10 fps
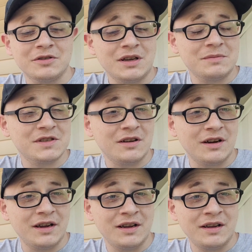I'm
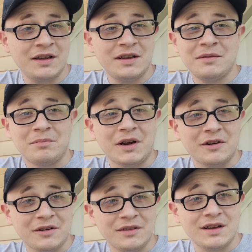sorry,
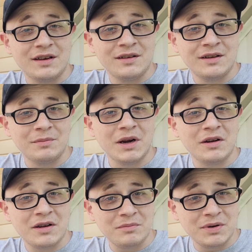better than
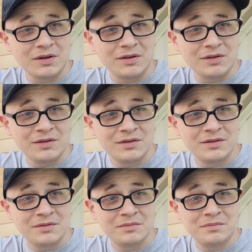American-built
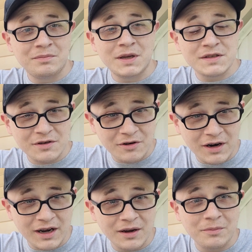piece of
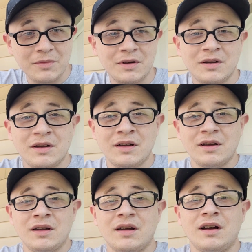crap.
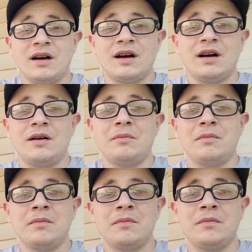
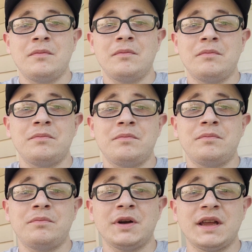
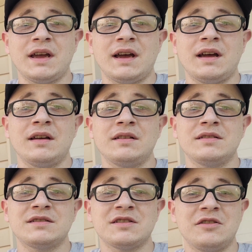But yeah,
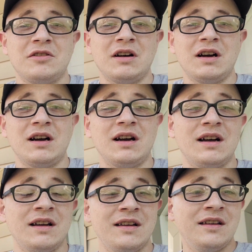so
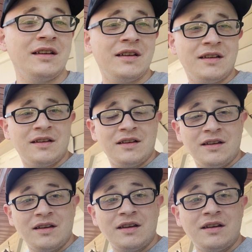I
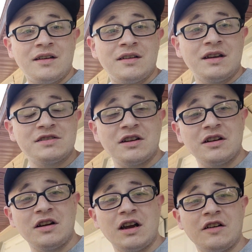
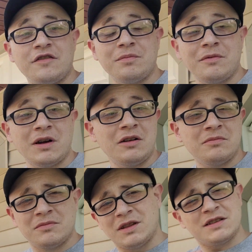started off, well,
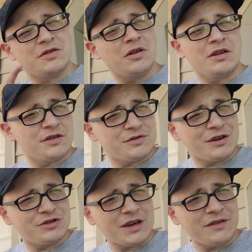let's go around to
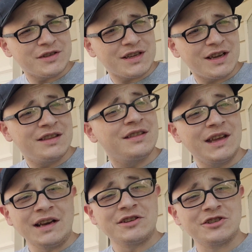the driver's side,
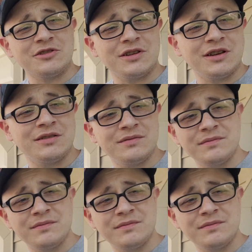then I'll show you.